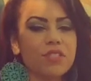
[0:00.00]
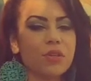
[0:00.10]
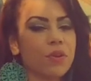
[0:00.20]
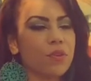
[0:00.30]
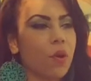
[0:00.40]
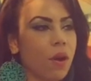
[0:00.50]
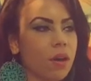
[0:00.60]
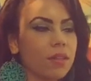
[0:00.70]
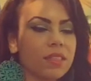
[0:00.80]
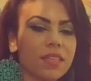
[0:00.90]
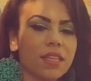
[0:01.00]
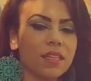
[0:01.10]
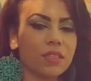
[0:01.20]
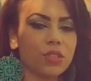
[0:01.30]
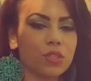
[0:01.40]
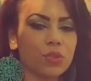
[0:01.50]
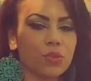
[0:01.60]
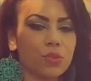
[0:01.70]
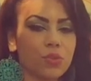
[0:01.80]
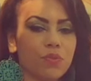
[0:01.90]
So if you are looking
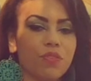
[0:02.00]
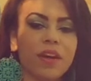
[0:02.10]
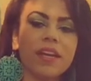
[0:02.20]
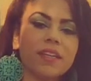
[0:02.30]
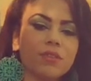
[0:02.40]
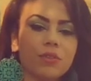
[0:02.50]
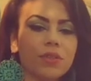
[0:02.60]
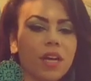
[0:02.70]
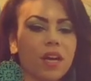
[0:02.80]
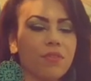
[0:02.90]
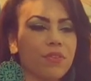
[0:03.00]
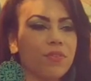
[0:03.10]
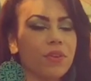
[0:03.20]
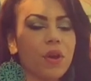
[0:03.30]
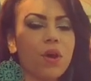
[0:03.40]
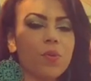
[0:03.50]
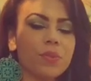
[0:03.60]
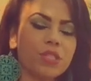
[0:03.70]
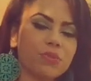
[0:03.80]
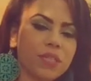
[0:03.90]
to find new love, if you are
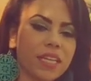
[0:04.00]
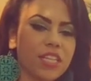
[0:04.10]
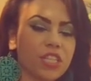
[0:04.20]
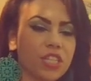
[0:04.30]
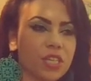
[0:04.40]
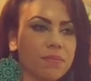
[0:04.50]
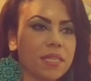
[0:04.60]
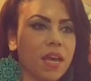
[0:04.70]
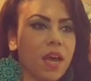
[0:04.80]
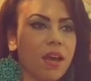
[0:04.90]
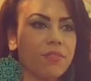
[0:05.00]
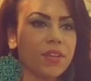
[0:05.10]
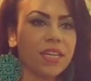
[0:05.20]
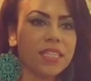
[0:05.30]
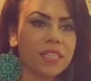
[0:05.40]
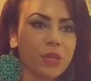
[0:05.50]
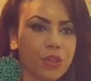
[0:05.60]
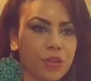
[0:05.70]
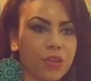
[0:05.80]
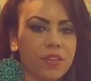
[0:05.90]
open to relationships, Venus in the
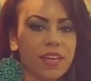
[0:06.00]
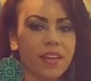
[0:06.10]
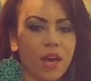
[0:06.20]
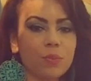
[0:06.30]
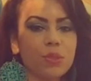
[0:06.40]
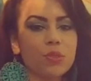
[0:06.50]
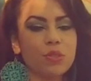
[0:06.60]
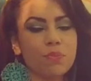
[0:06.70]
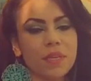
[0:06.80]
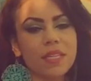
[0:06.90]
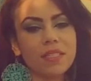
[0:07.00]
third can help you to meet